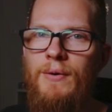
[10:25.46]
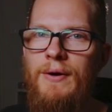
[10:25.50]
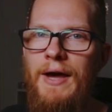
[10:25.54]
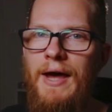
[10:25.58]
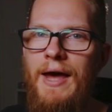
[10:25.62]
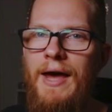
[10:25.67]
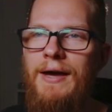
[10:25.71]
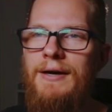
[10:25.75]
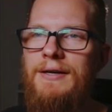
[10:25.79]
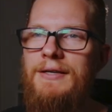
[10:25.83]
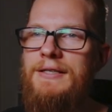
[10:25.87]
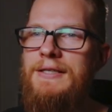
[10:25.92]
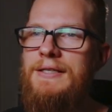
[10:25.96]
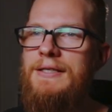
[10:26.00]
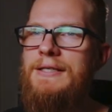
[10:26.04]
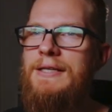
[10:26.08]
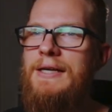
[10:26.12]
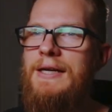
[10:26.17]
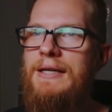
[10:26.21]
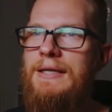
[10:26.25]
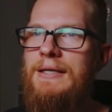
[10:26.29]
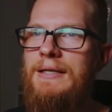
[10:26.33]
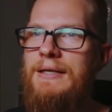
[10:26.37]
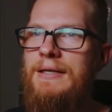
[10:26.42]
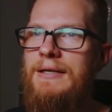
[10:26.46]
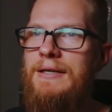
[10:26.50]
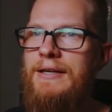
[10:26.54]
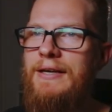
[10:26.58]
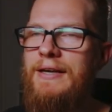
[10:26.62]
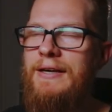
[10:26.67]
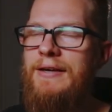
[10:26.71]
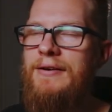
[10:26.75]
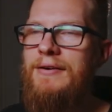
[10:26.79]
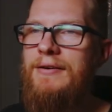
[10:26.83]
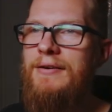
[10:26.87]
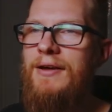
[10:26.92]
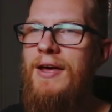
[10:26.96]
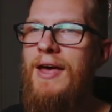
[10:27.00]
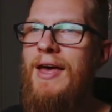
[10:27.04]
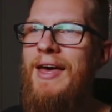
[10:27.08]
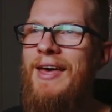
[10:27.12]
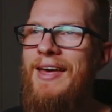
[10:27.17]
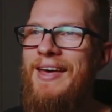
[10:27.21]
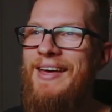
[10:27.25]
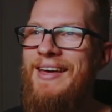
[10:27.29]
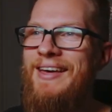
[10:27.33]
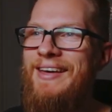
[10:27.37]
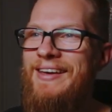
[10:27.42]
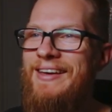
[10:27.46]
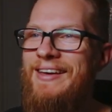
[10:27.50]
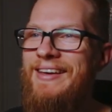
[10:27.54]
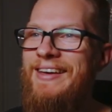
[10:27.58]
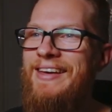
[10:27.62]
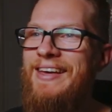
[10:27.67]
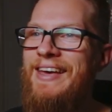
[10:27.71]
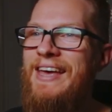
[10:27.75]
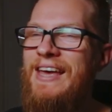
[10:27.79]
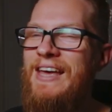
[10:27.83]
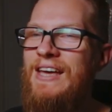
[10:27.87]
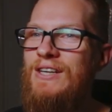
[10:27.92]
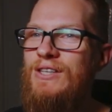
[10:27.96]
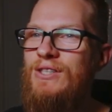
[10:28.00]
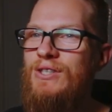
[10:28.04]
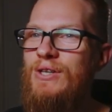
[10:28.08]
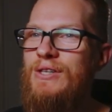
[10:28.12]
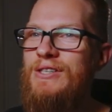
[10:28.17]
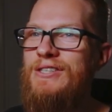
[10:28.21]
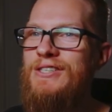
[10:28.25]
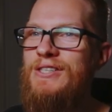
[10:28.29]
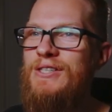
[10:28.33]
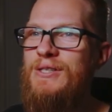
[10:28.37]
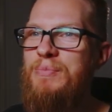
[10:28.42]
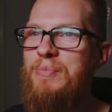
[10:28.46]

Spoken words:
I accidentally just